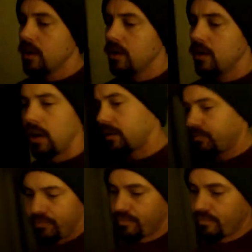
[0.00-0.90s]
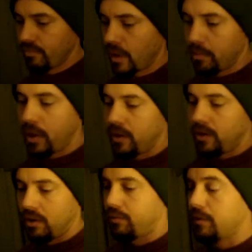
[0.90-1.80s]
you know, like, I pay,
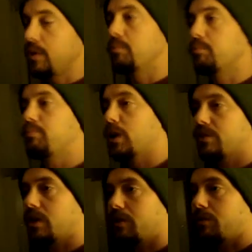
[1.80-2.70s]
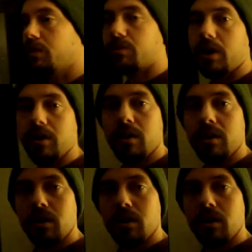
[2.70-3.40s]
$50 a night for this, right?